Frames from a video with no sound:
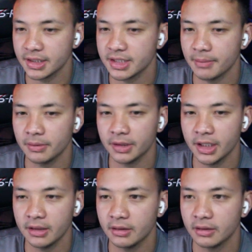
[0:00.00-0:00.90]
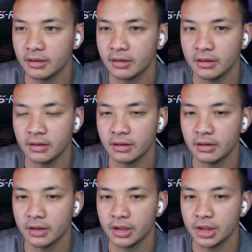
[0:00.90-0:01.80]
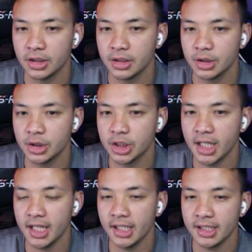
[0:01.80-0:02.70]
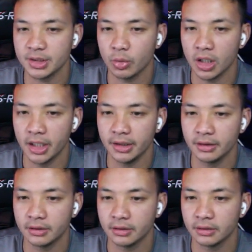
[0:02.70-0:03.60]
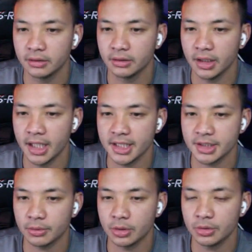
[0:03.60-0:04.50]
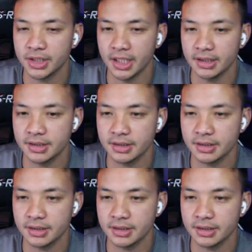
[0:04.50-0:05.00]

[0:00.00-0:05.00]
example again. J is 1, and as it rotates,